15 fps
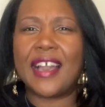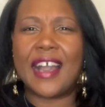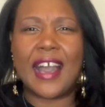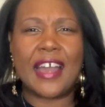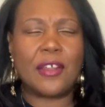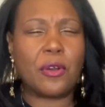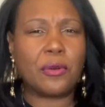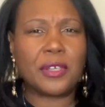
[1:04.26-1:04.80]
I
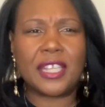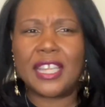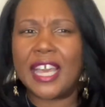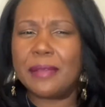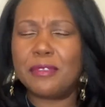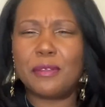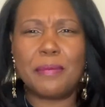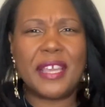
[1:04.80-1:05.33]
don't
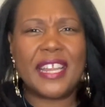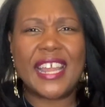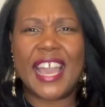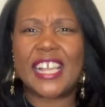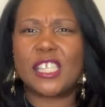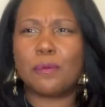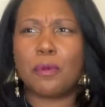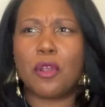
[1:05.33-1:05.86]
claim to be an
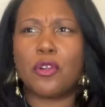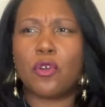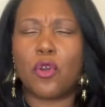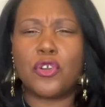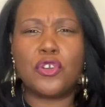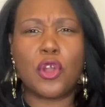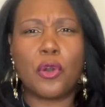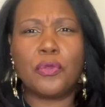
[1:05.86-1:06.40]
expert or
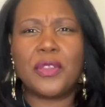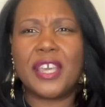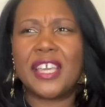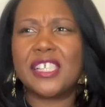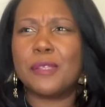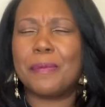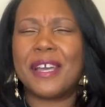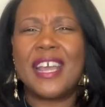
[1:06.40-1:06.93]
know
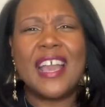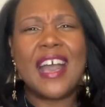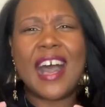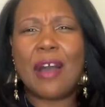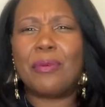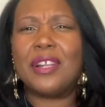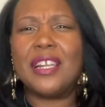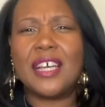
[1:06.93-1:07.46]
things, but I
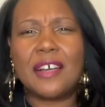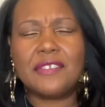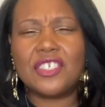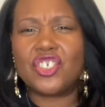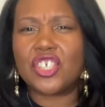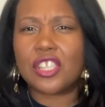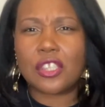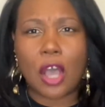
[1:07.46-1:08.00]
would love to
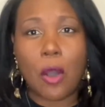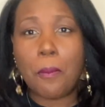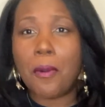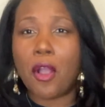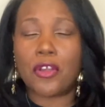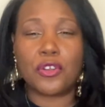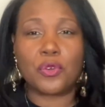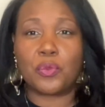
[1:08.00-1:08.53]
just thought
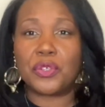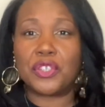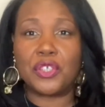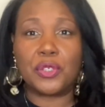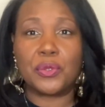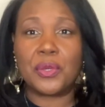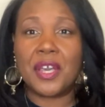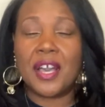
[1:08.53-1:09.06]
partner with
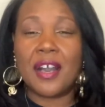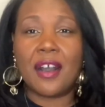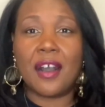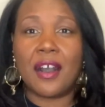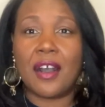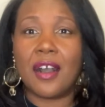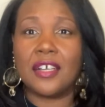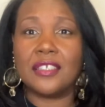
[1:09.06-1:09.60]
you
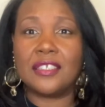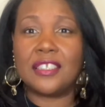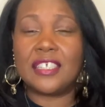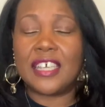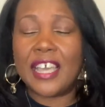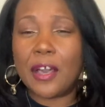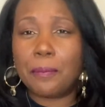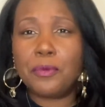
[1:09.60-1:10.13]
to
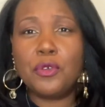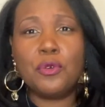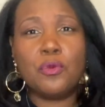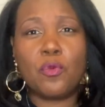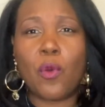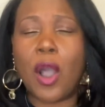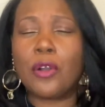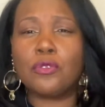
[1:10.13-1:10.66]
help you
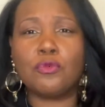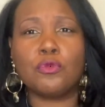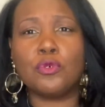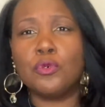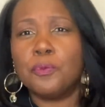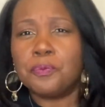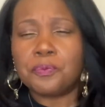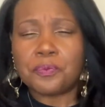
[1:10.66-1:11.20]
walk
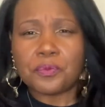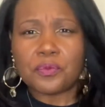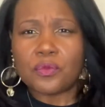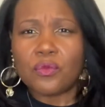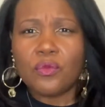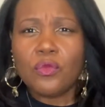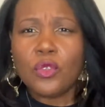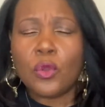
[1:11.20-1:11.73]
through
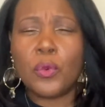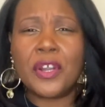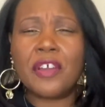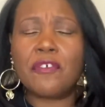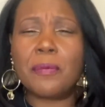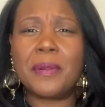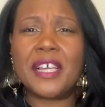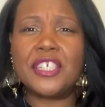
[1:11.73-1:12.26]

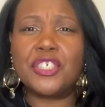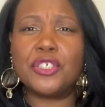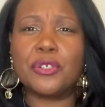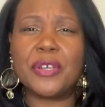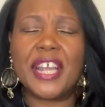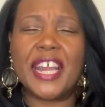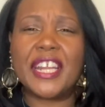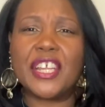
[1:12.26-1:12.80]
whatever place you're
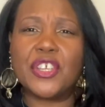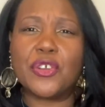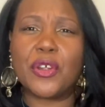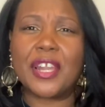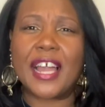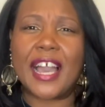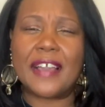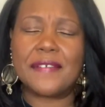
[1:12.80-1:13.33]
in your
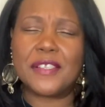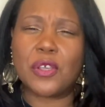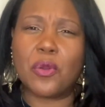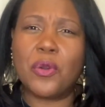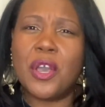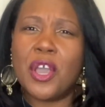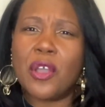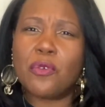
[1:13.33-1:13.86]
life. So
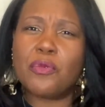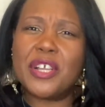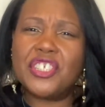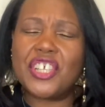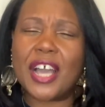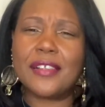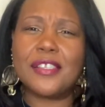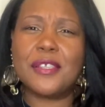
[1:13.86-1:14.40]
reach
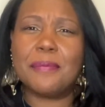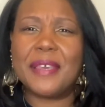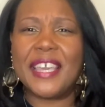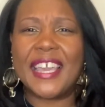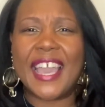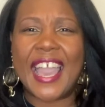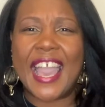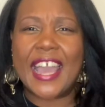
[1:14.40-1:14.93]
out to
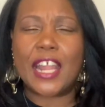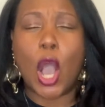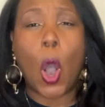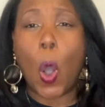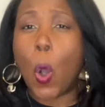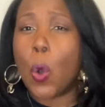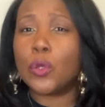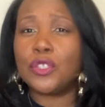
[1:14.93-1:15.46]
me at
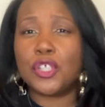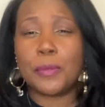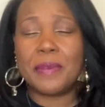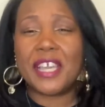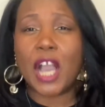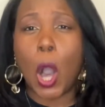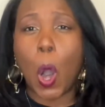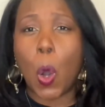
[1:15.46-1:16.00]

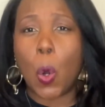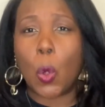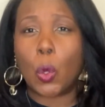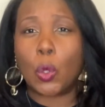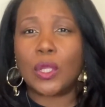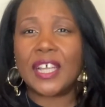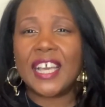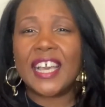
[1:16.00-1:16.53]

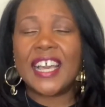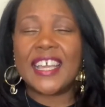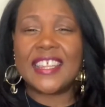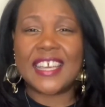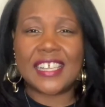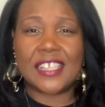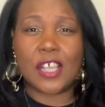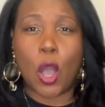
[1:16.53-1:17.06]
O2BeWhole,
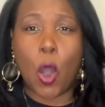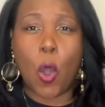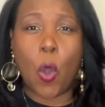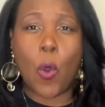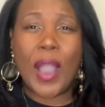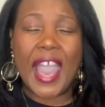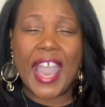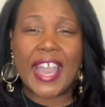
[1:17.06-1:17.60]
that's
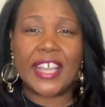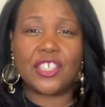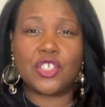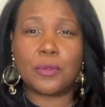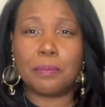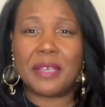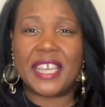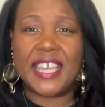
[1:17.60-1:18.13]

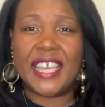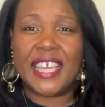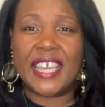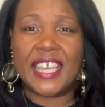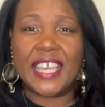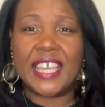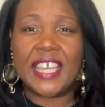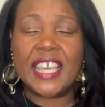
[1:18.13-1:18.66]

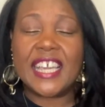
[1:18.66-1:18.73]
OHBETOWHOLE